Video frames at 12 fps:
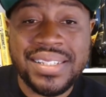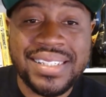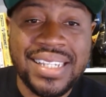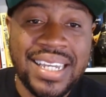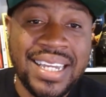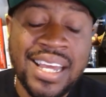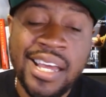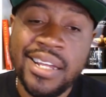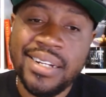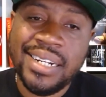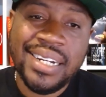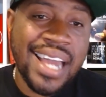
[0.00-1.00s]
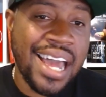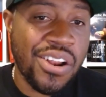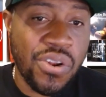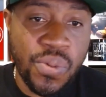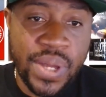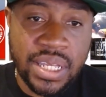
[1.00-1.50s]
to see? Not
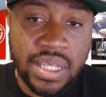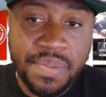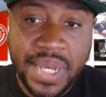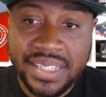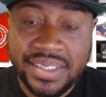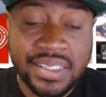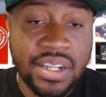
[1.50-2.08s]
on a weekly basis.